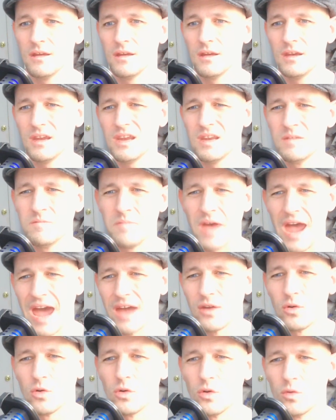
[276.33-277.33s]
in
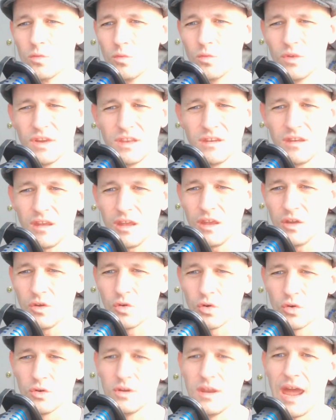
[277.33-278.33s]
battle when he
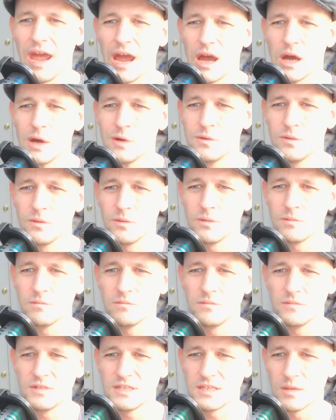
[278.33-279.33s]
could have
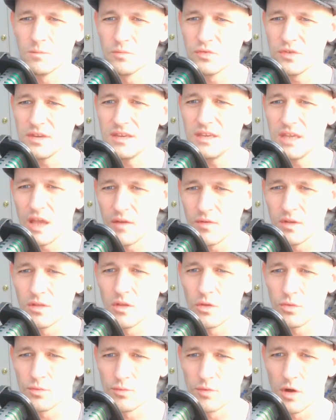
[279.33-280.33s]
simply given
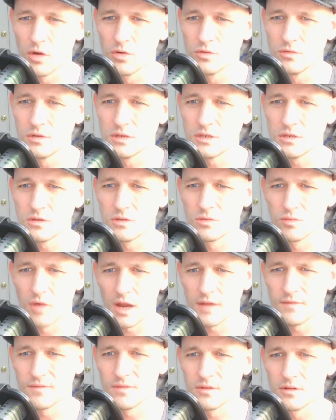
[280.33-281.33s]
the throne to the
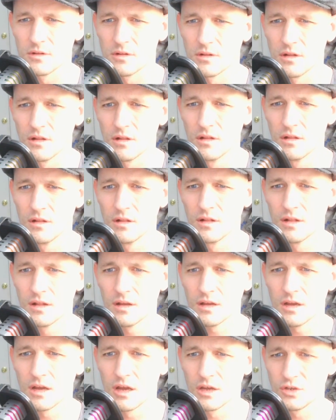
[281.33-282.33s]
rightful
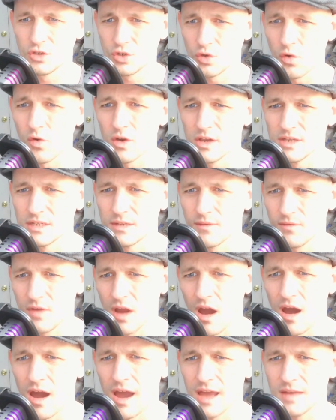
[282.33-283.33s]
uh, choice of
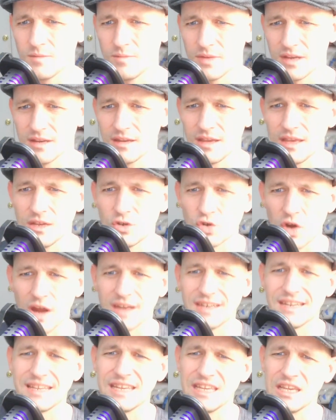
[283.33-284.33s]
God, but he
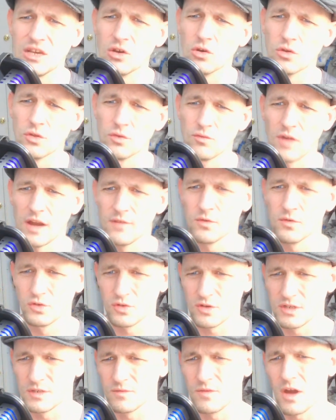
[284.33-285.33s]
tried to kill the rightful
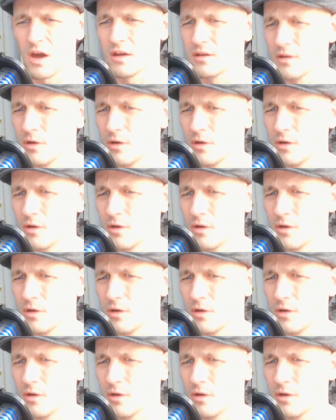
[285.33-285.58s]
choice of God.